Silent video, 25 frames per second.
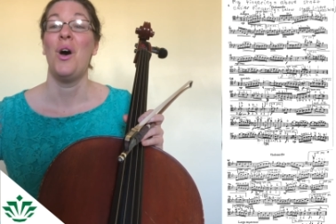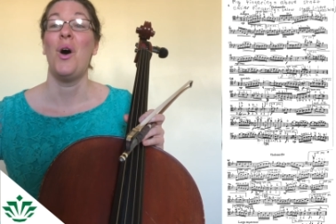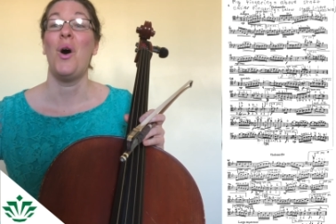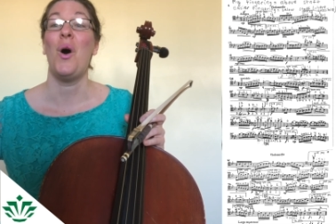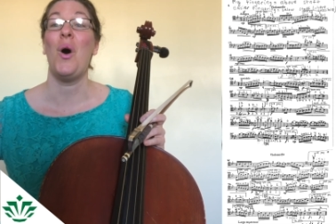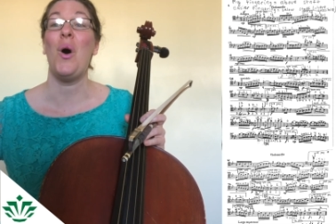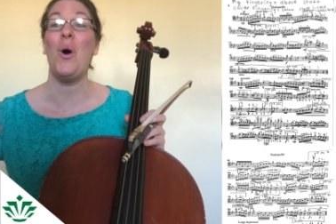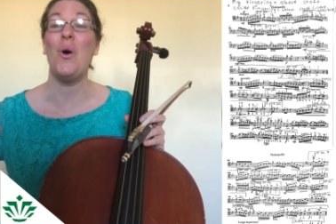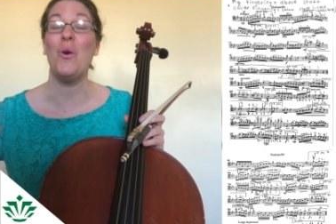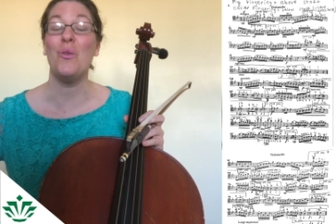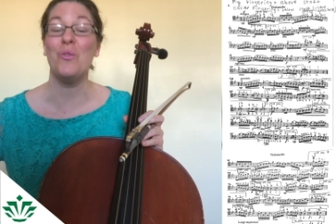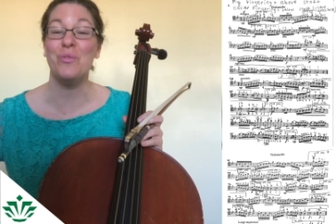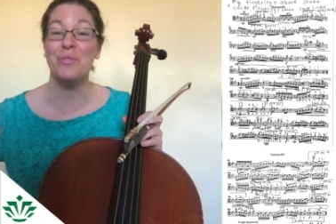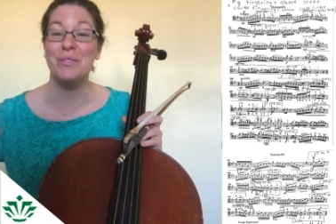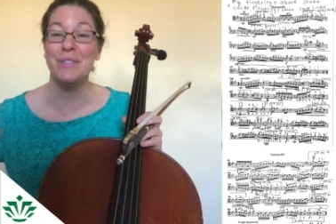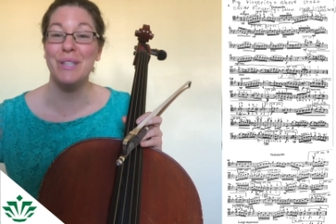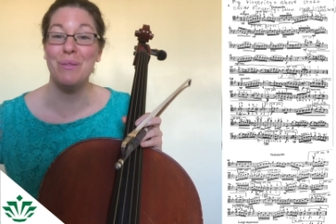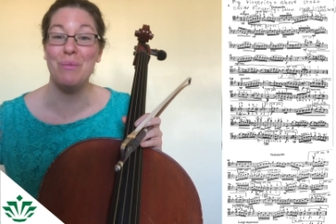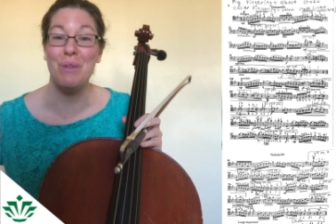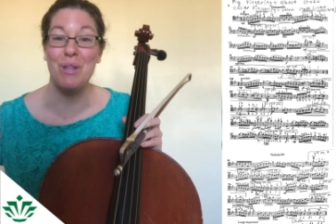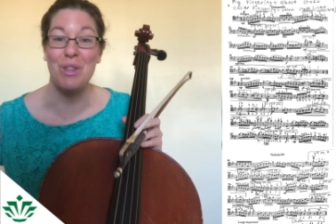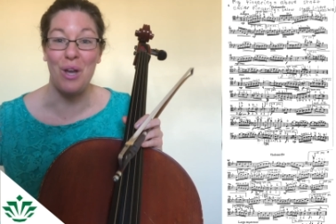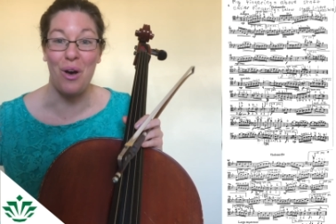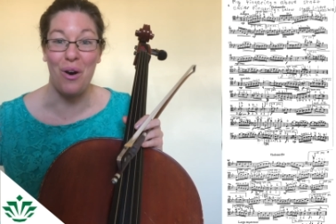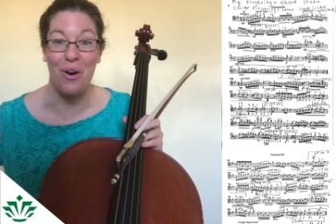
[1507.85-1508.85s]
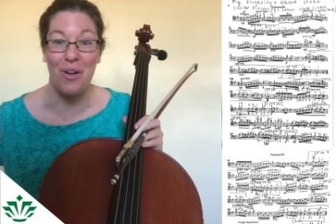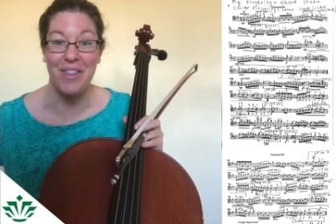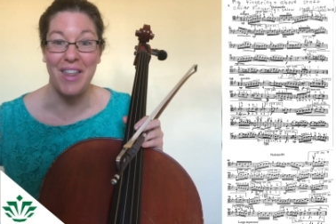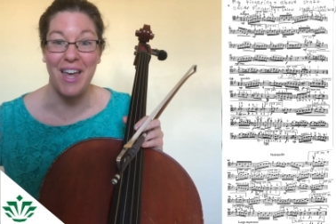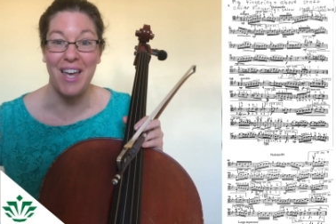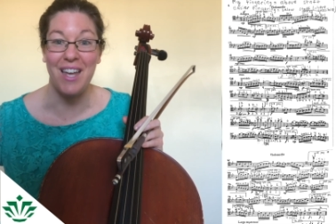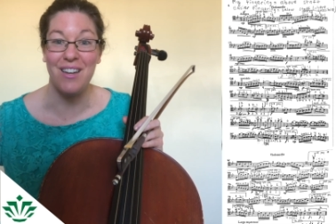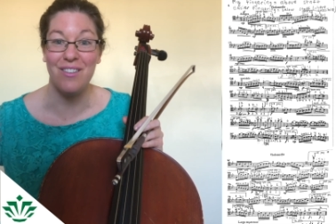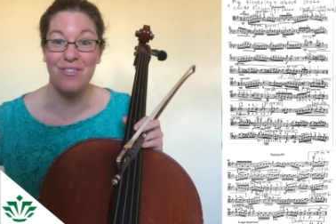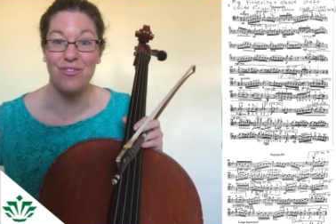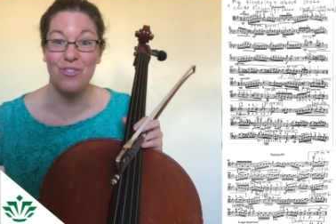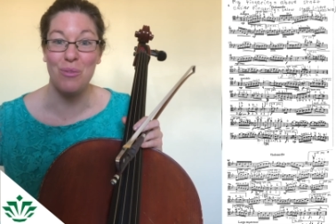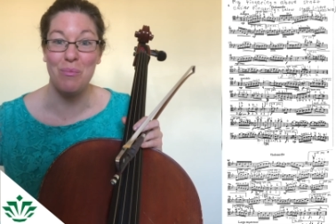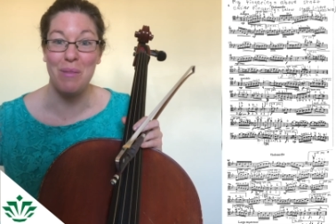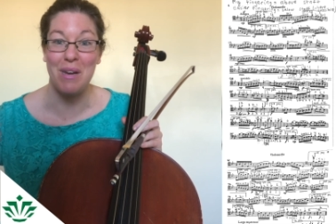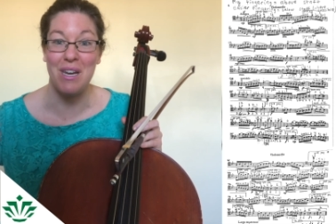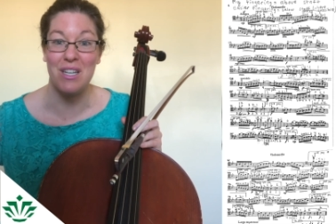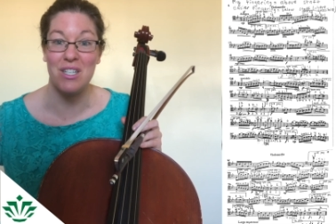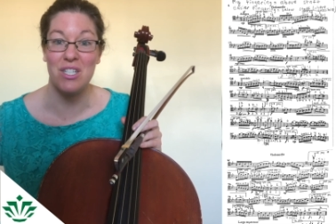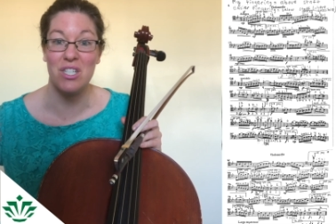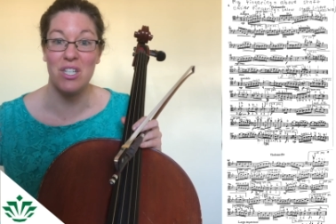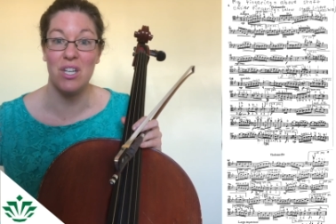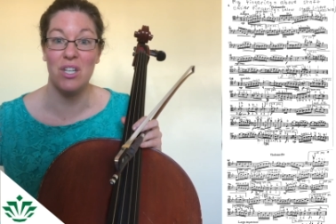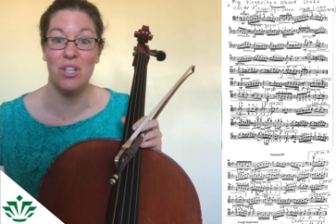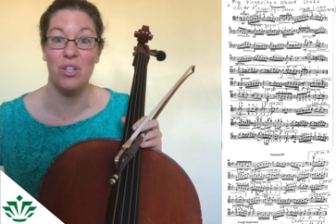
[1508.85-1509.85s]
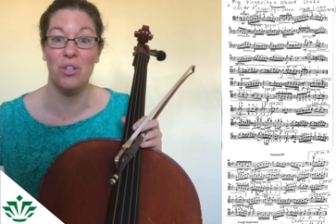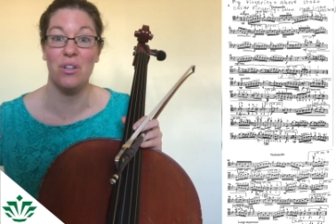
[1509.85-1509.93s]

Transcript: Hopefully with all that information,